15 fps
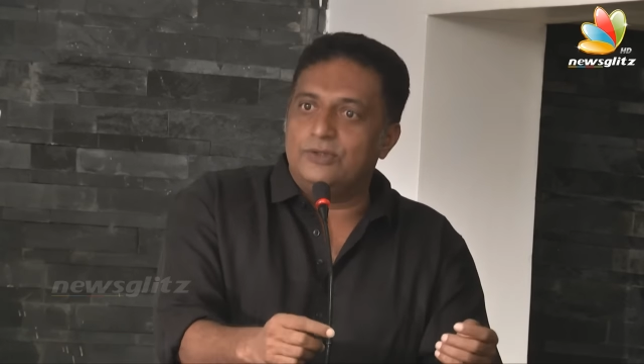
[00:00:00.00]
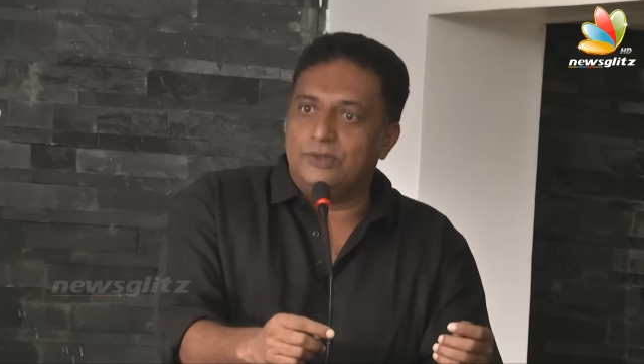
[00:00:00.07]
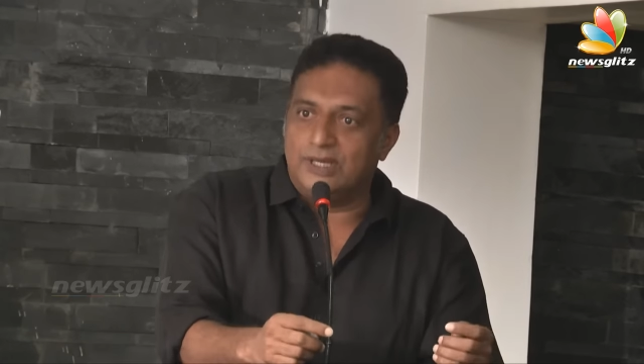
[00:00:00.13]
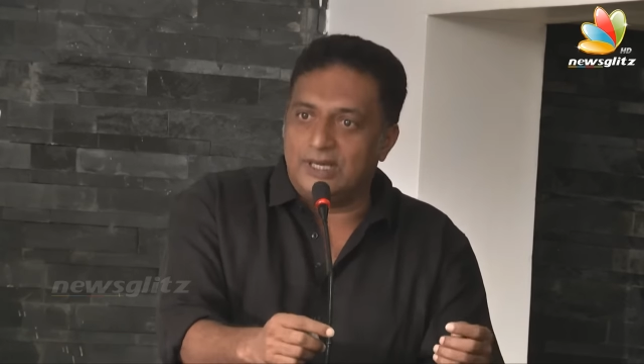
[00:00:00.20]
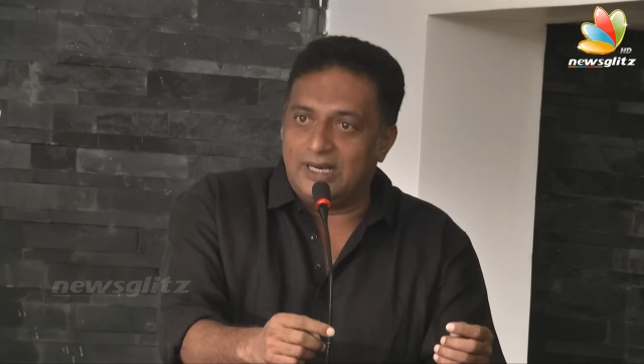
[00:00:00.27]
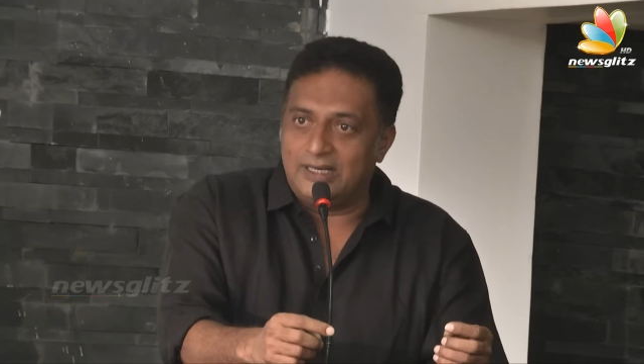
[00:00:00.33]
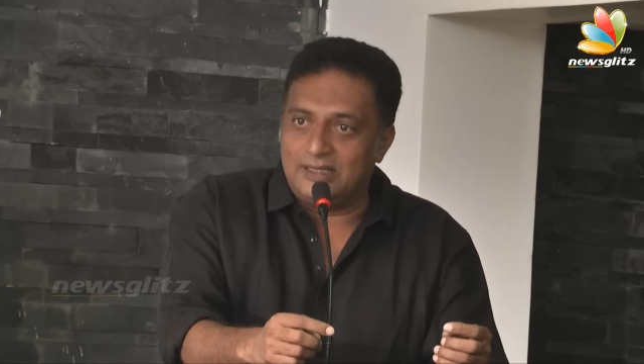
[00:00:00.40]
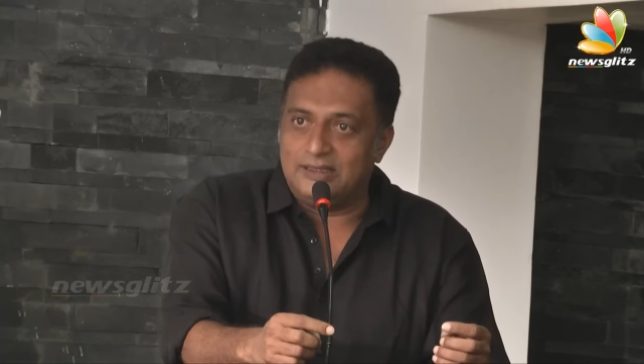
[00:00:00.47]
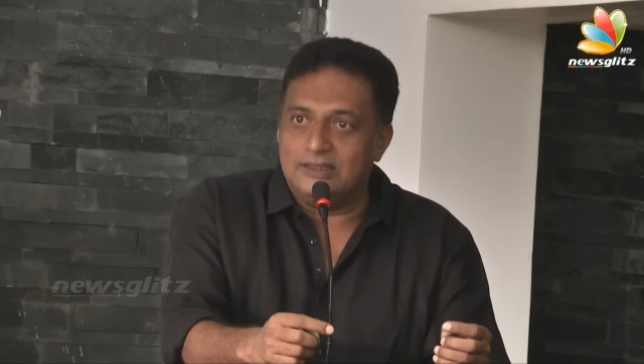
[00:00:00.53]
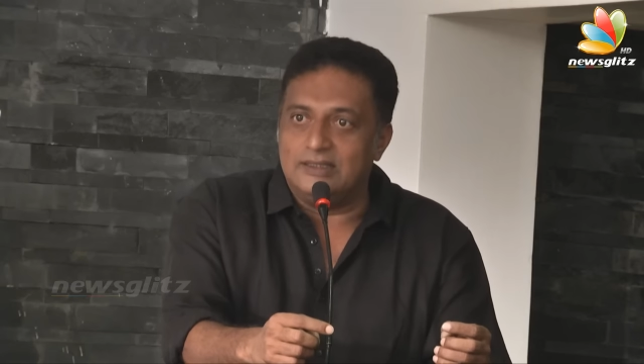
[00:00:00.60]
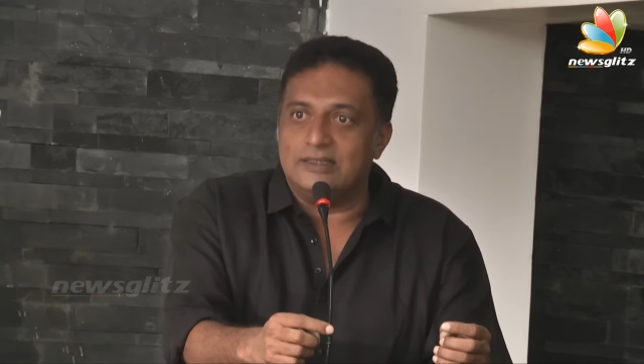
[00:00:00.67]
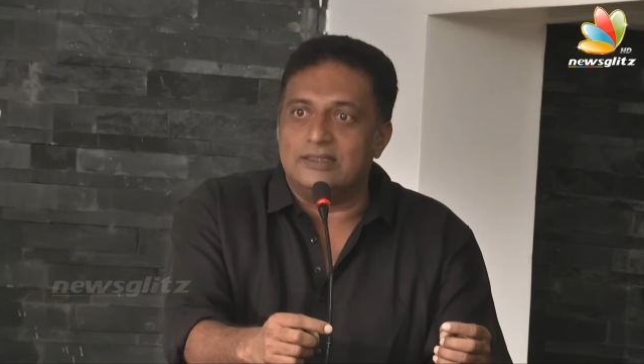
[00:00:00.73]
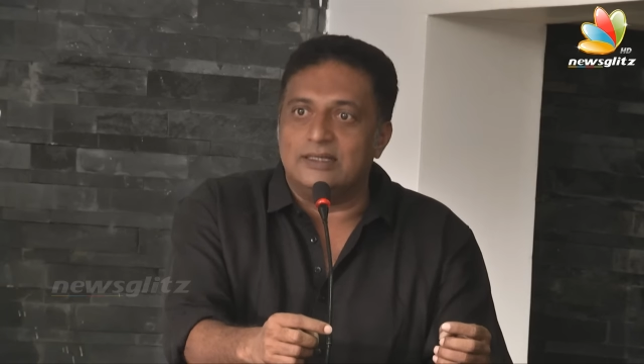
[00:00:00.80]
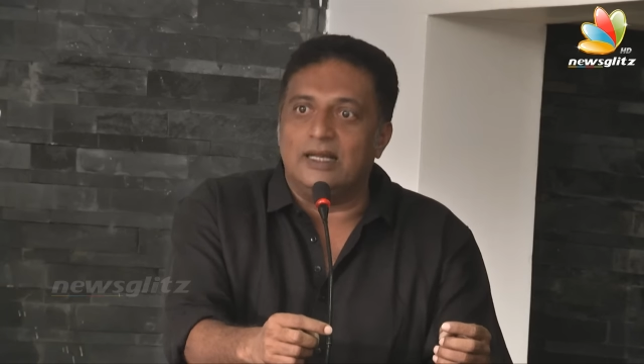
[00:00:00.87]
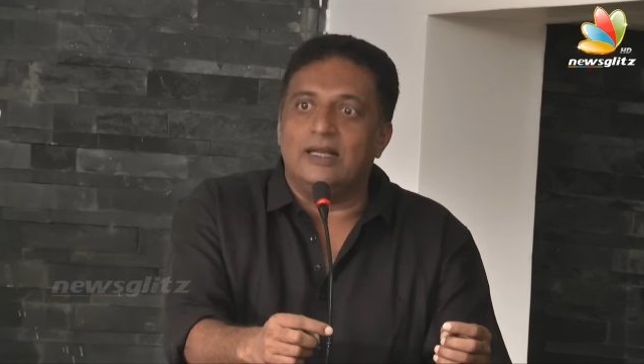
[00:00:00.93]
to the
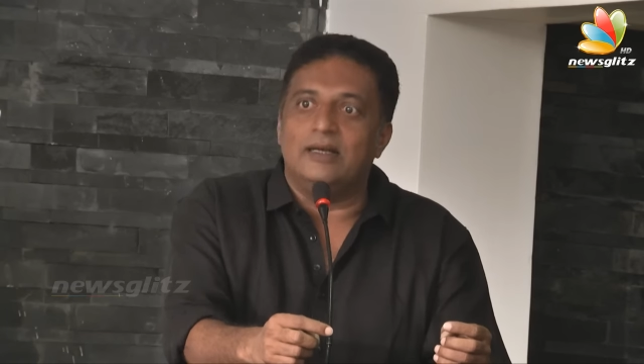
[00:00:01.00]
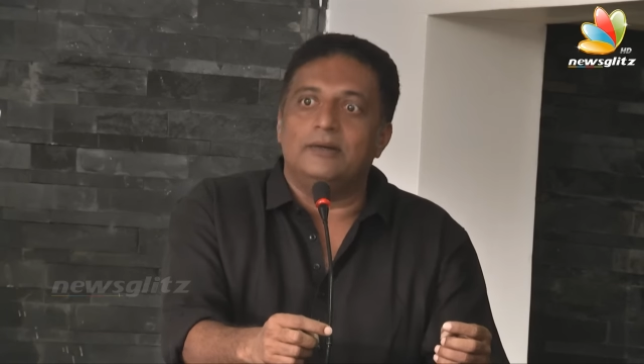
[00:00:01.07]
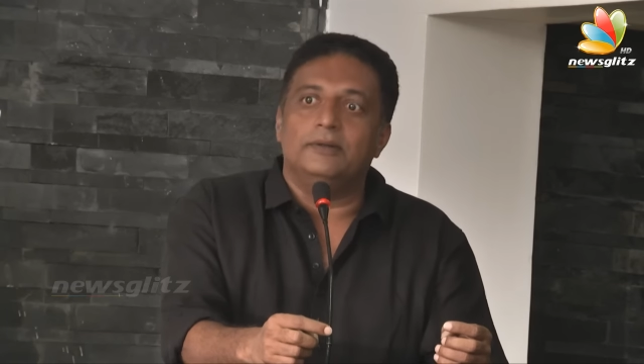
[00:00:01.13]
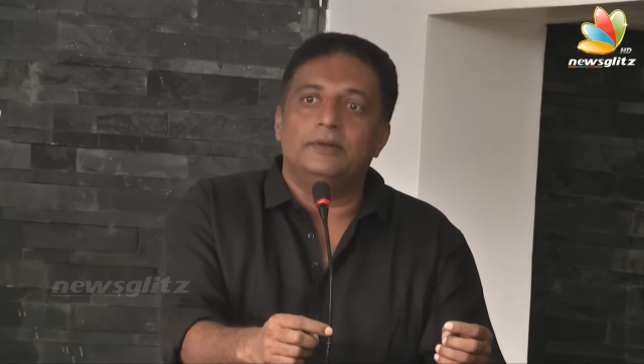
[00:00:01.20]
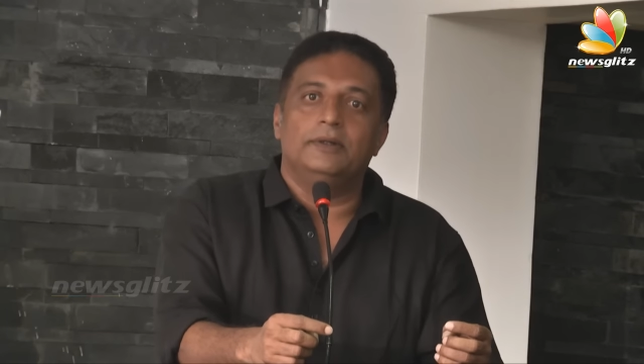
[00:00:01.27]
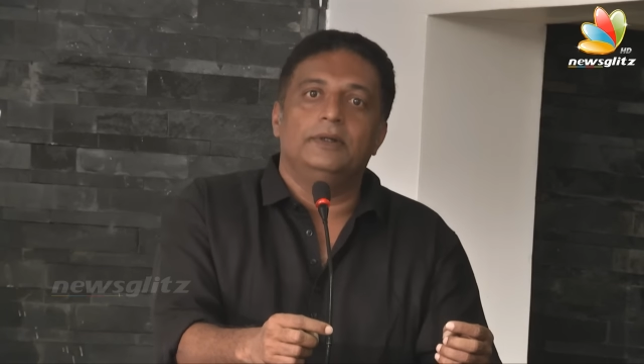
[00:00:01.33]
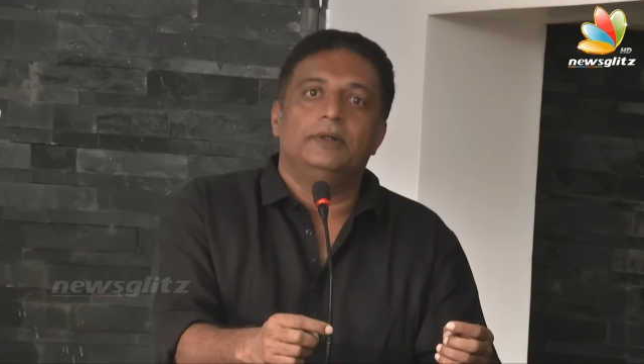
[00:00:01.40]
characters and